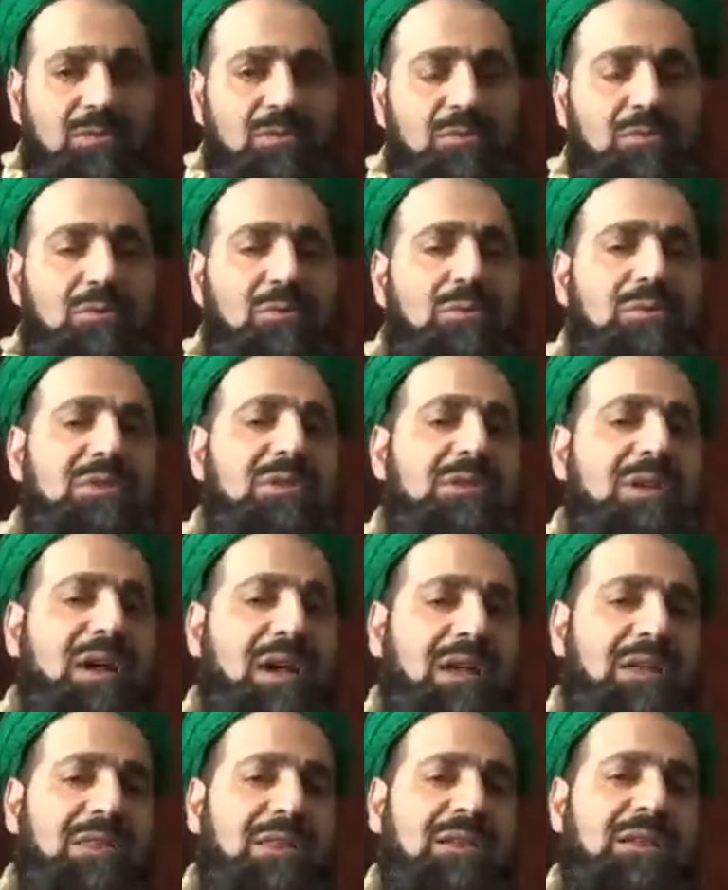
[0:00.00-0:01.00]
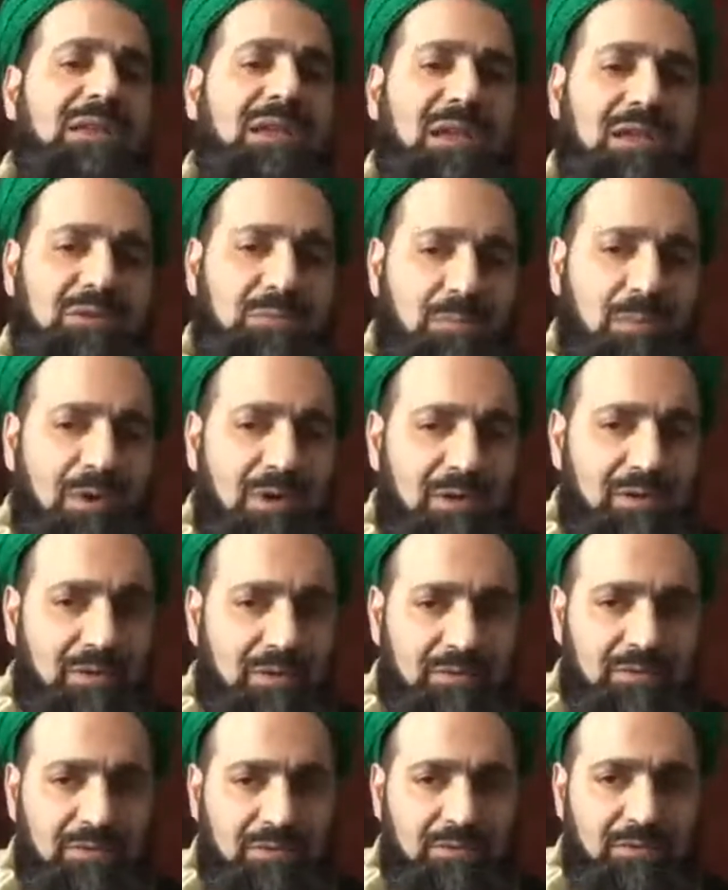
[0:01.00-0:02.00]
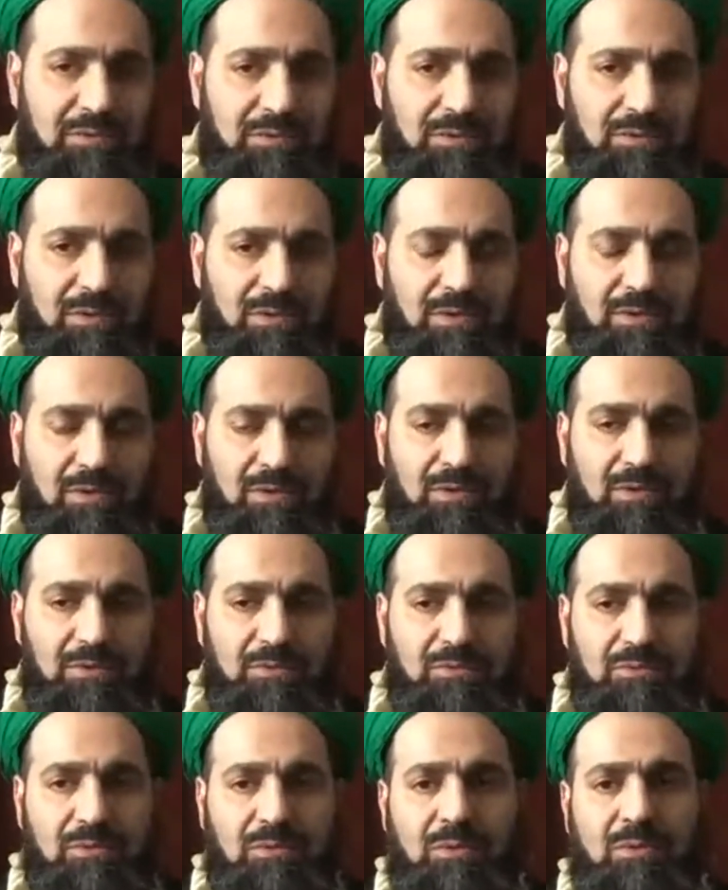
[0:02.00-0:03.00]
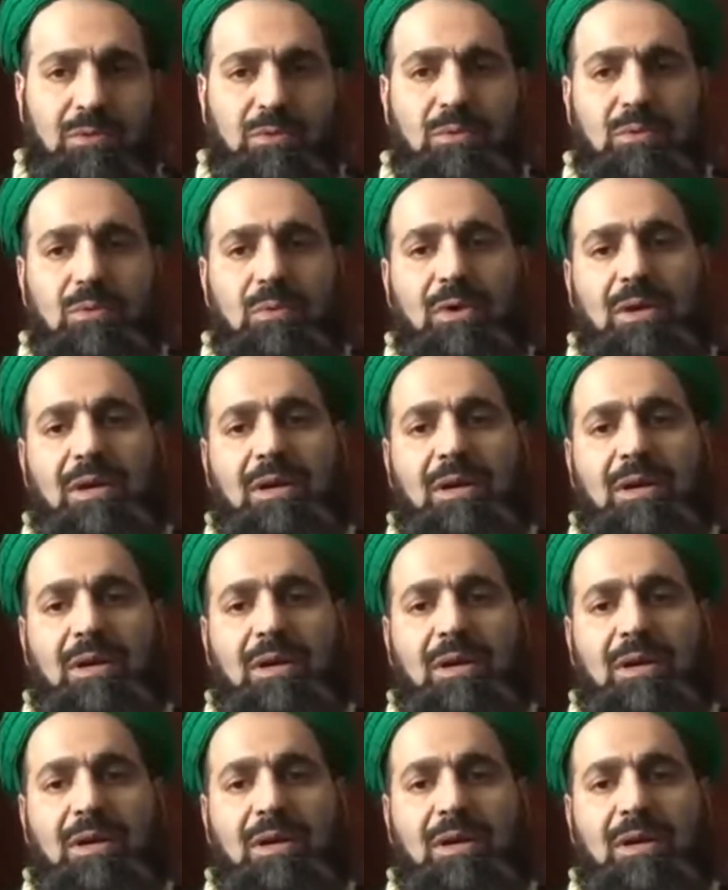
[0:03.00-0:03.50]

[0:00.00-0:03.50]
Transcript: to deny that he has partners, to